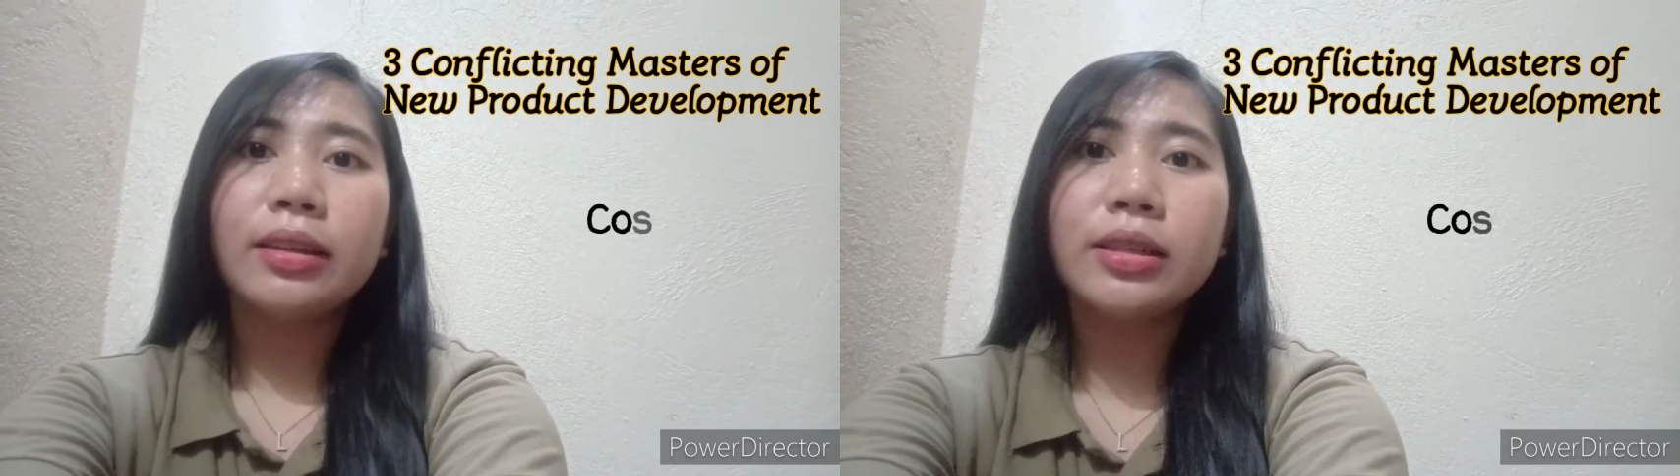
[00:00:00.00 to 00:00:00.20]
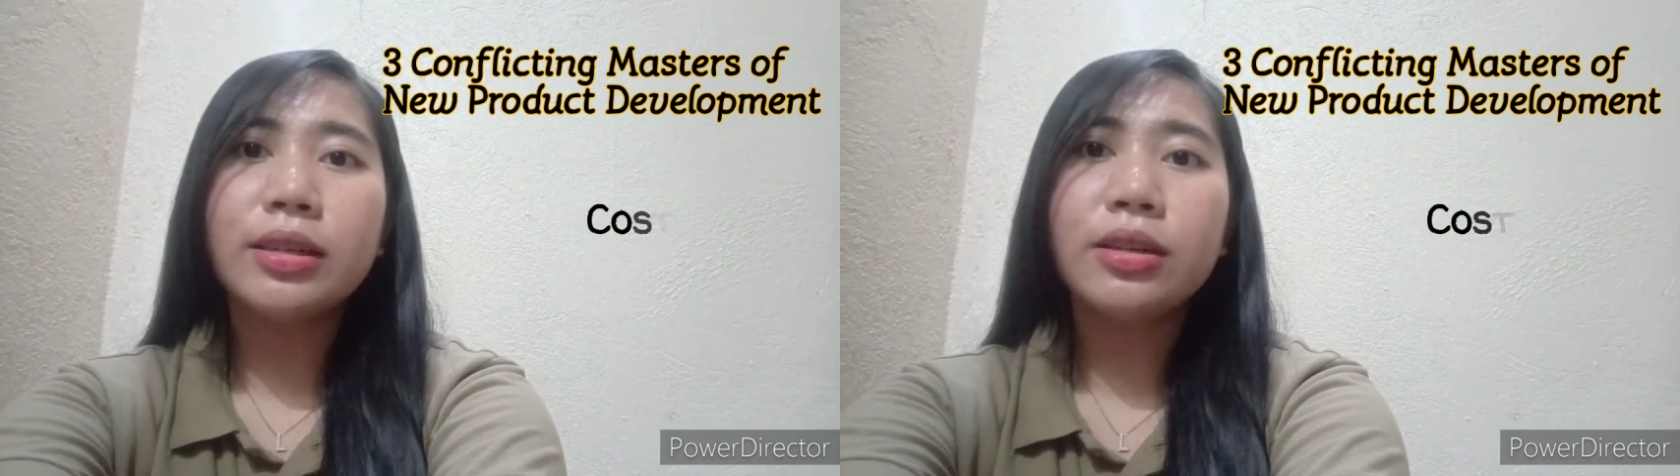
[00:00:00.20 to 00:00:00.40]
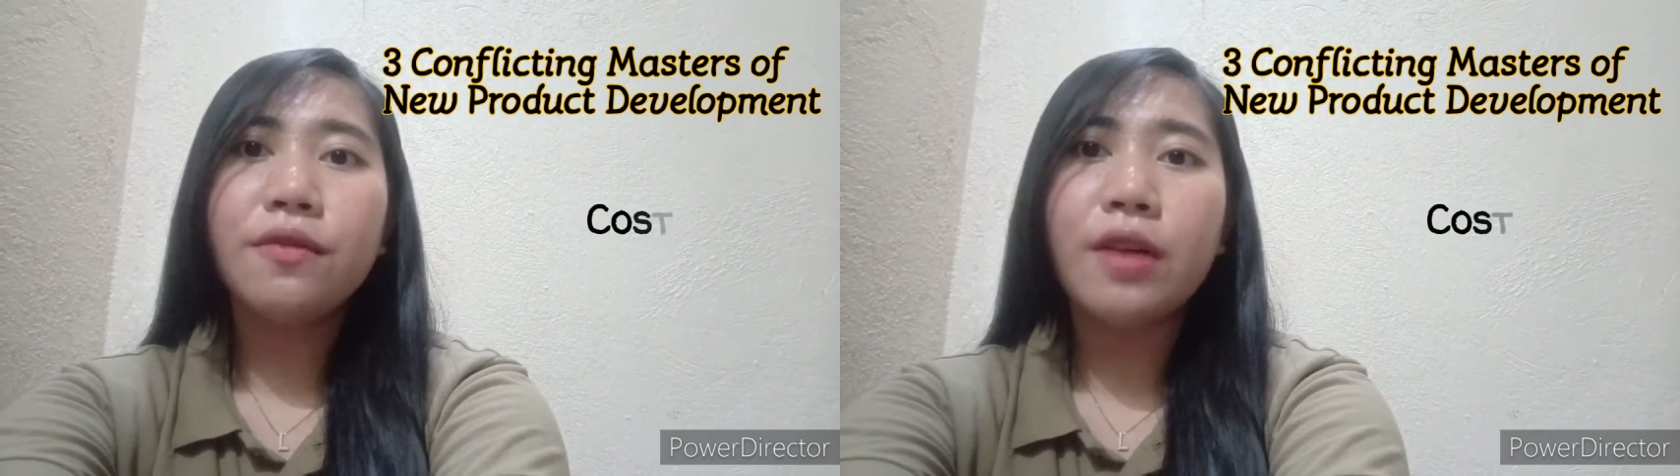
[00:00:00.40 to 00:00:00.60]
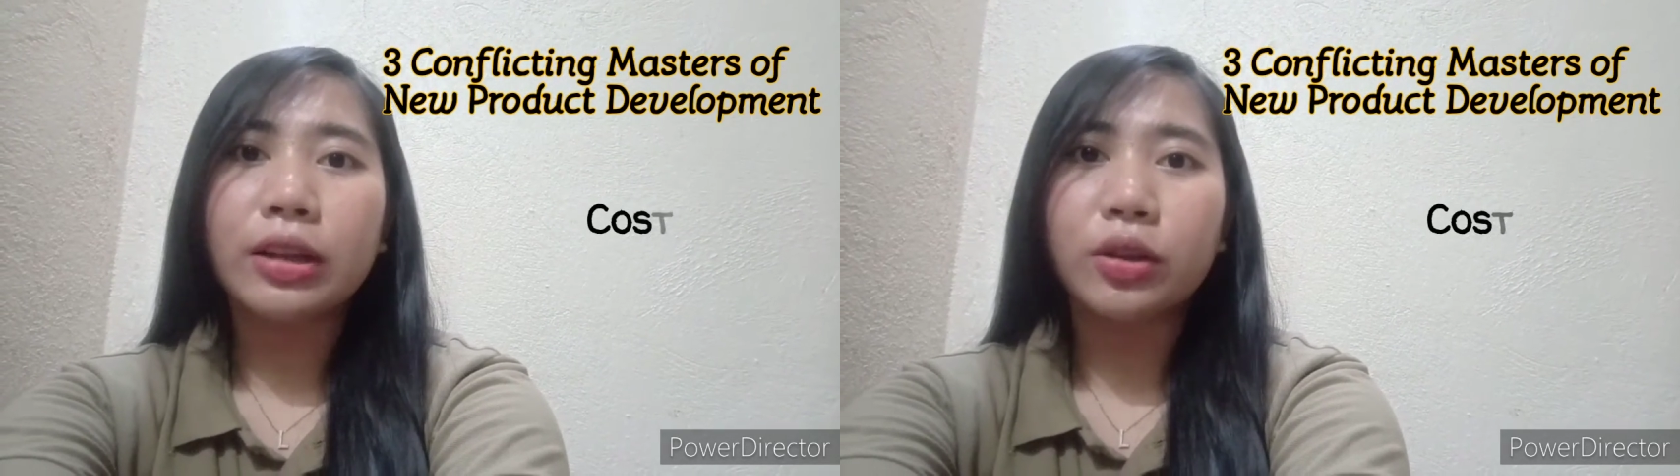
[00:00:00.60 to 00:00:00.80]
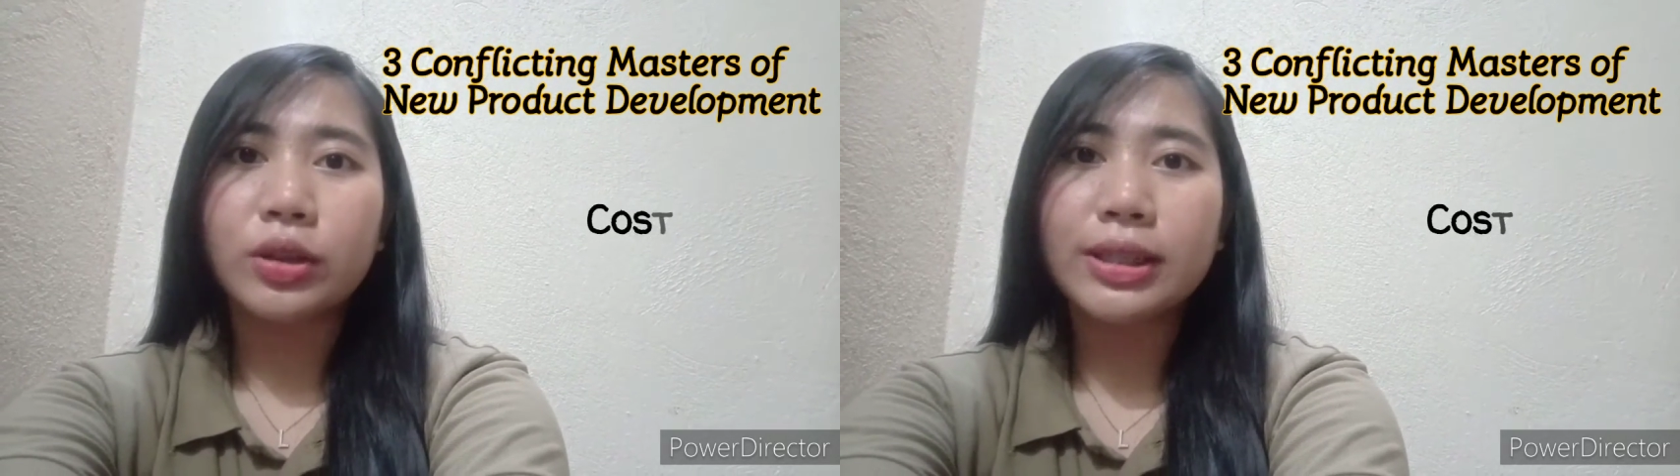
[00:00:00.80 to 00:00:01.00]
These are the
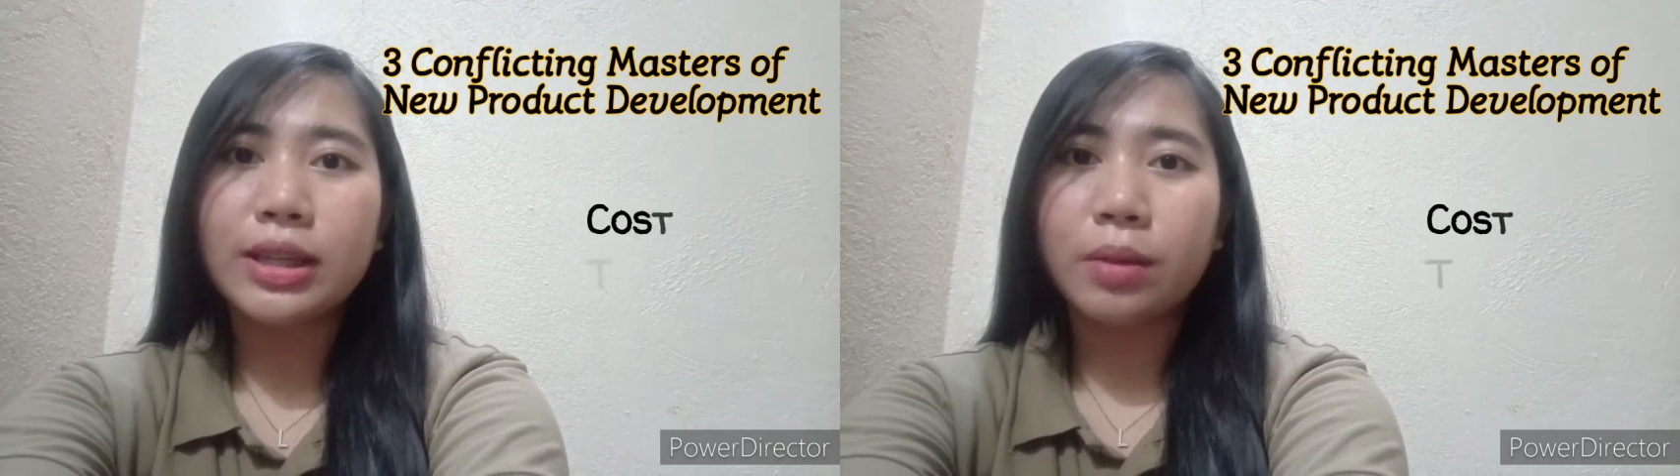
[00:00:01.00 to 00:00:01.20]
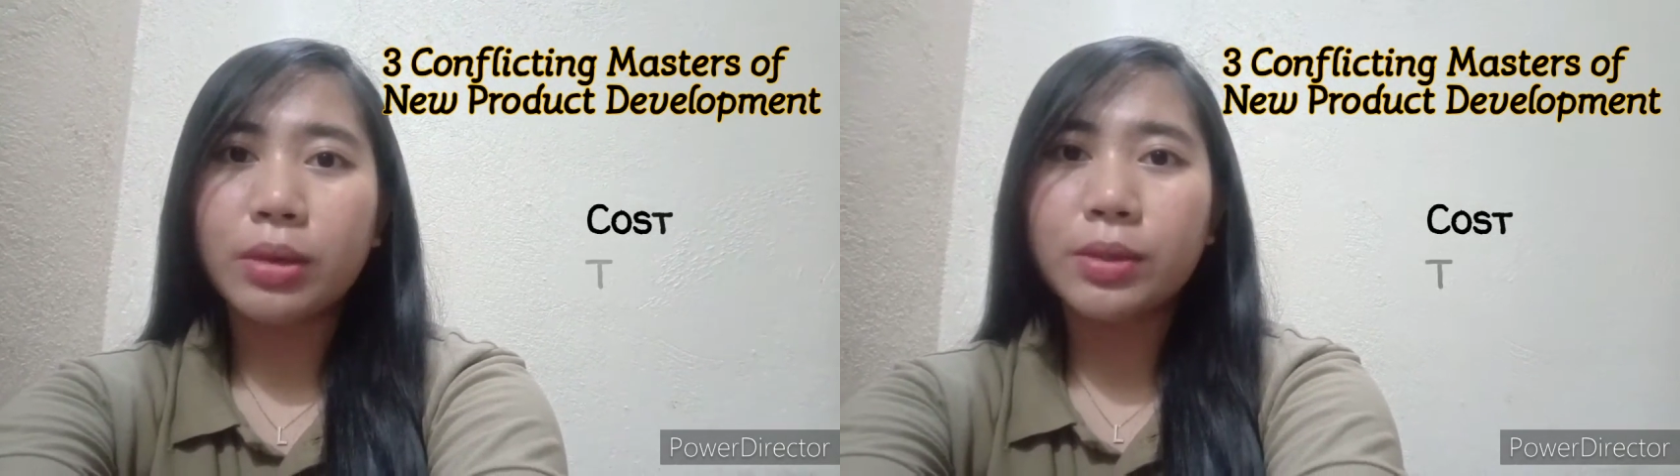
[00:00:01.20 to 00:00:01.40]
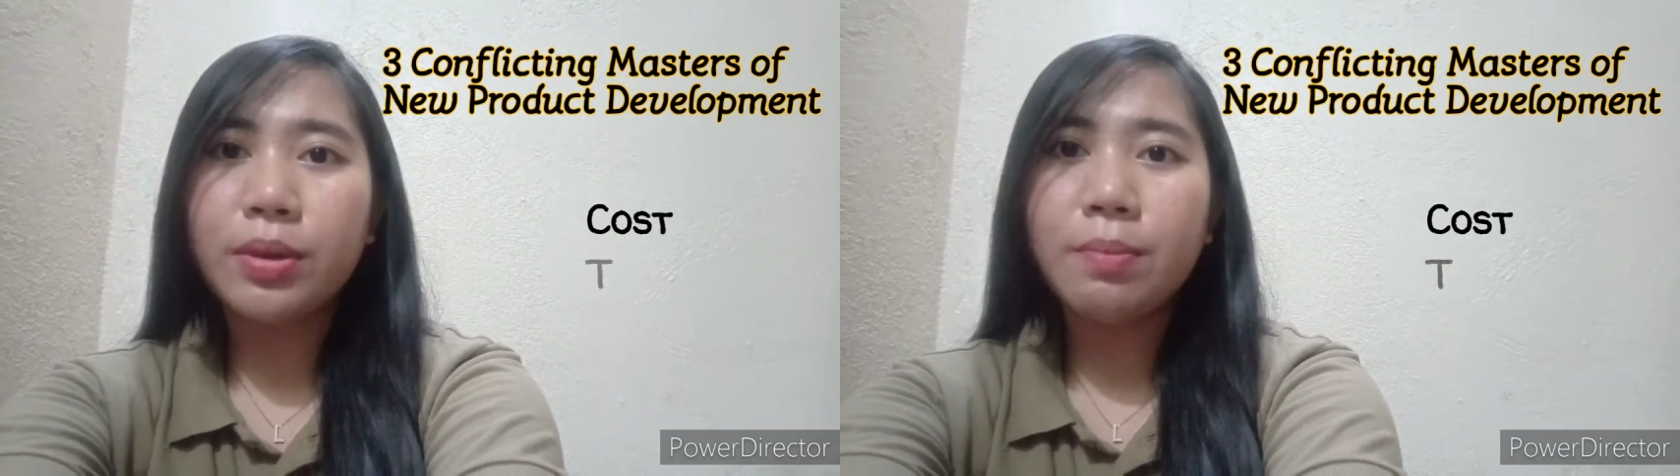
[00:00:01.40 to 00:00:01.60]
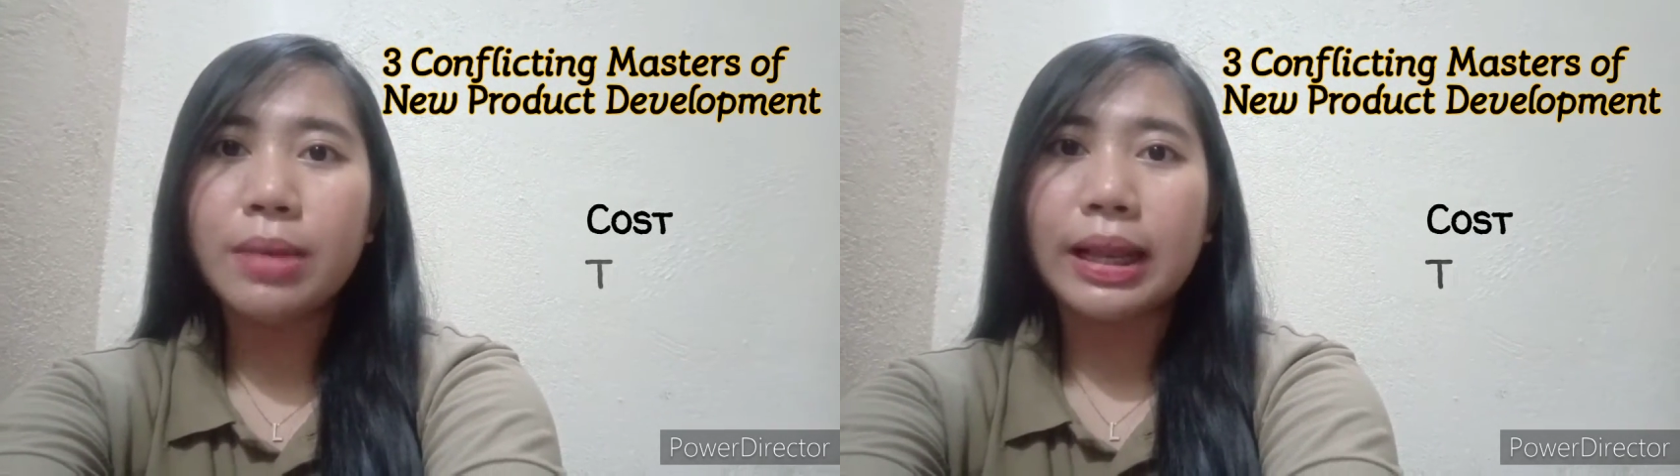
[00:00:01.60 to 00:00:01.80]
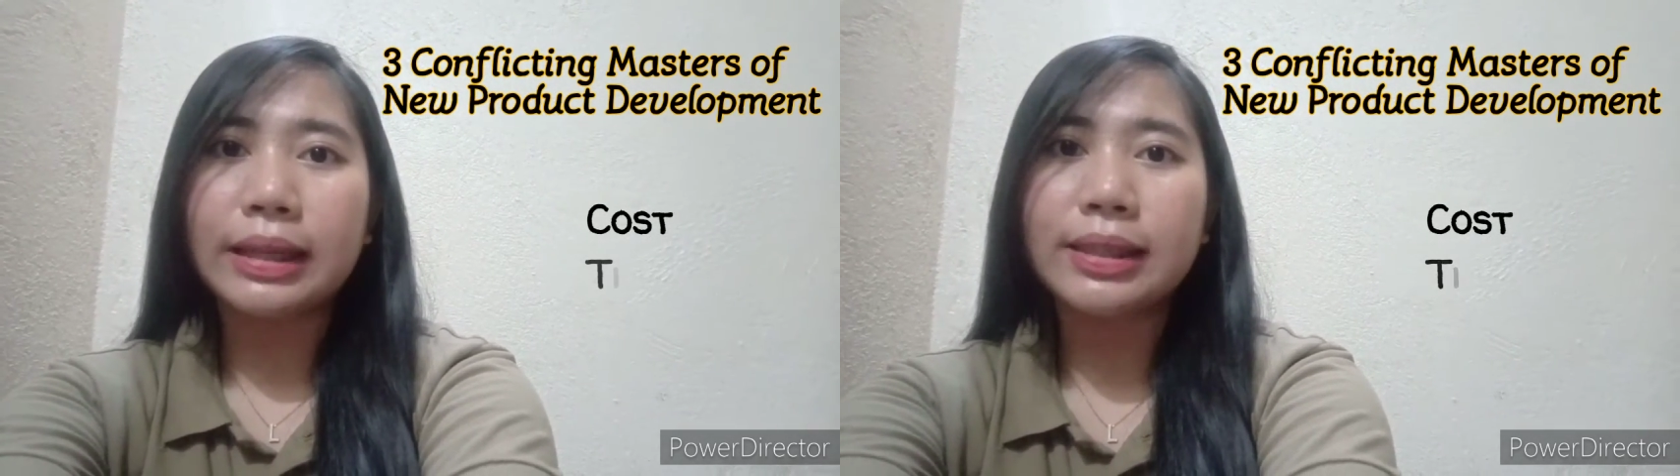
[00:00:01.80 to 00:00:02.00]
factors that must be
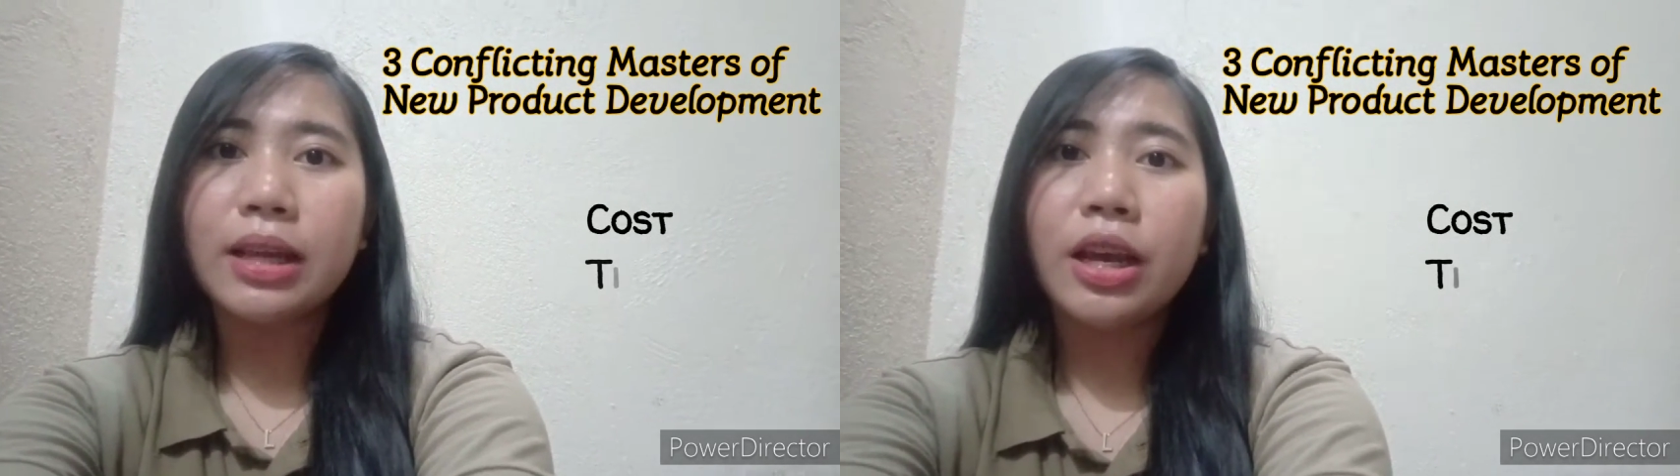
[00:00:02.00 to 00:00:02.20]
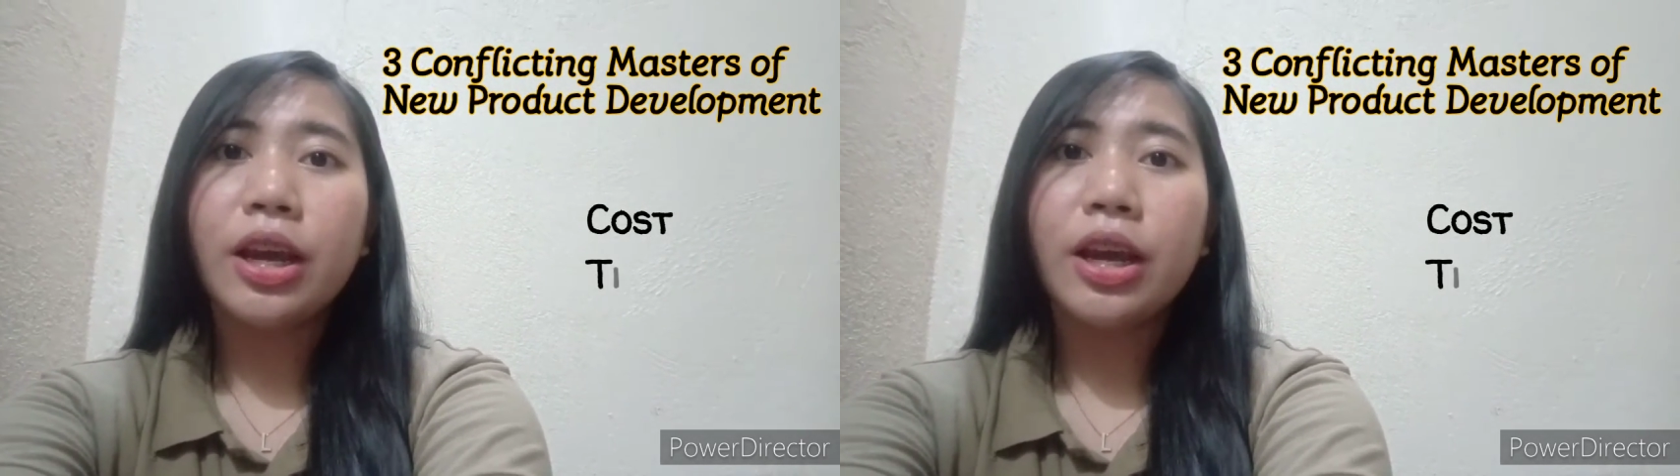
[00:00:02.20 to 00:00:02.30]
balanced